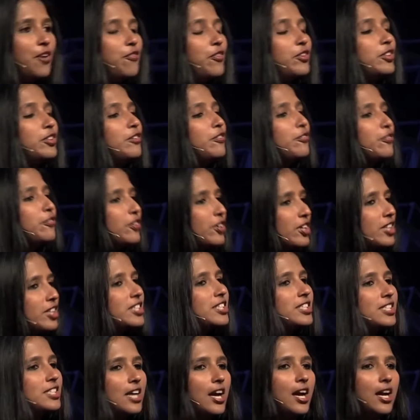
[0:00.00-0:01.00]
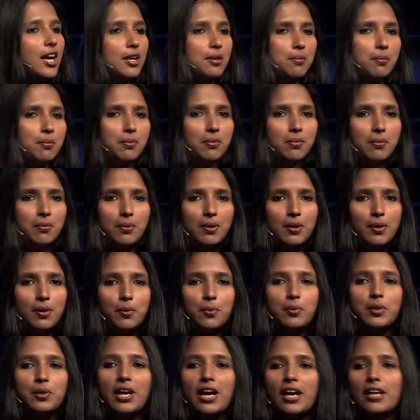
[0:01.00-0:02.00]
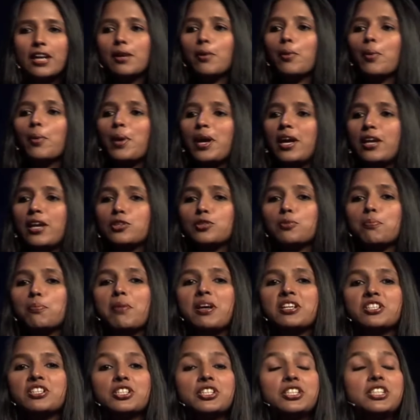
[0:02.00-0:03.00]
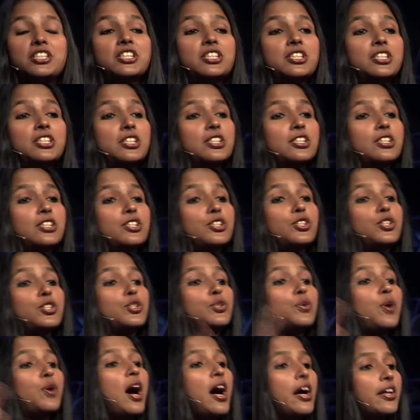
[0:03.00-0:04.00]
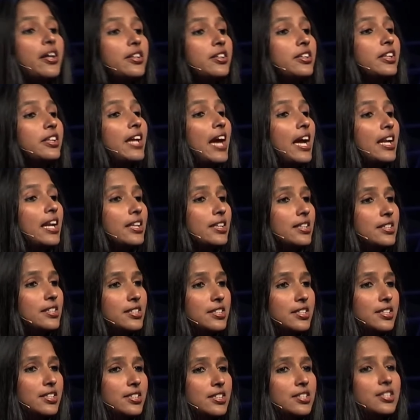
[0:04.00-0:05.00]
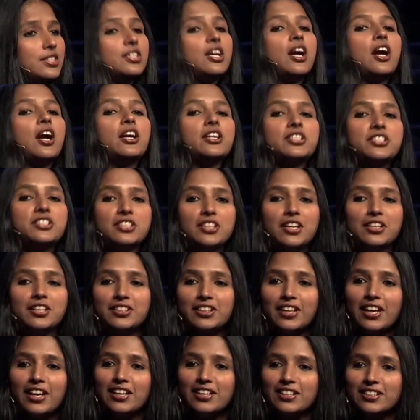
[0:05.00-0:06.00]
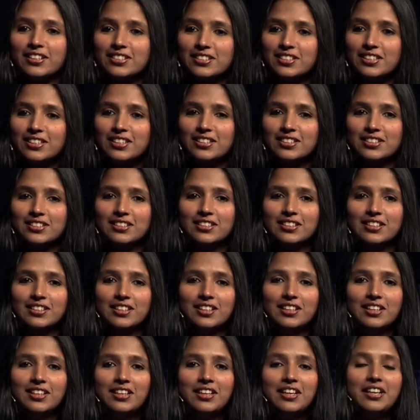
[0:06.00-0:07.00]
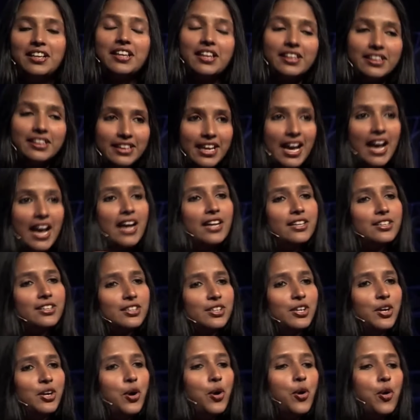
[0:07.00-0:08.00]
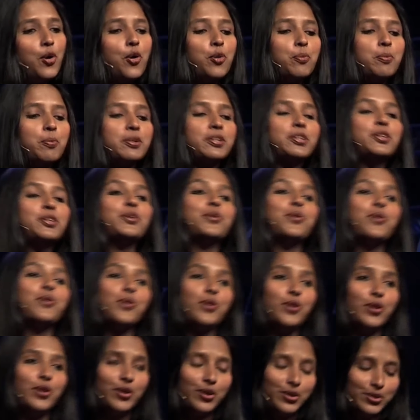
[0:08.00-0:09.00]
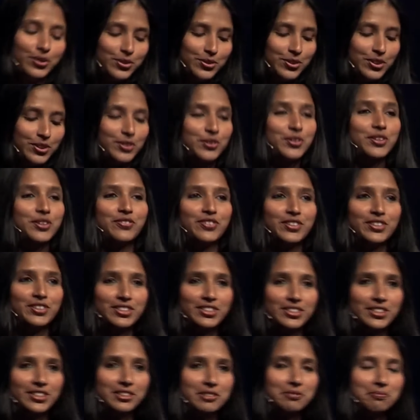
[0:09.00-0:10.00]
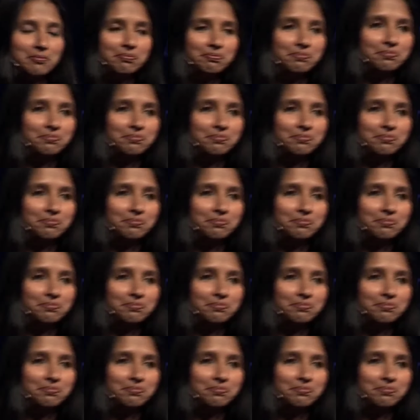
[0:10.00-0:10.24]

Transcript: For the first time, we had a way to measure distances to other galaxies, stars in other galaxies. And that opened the door to the universe.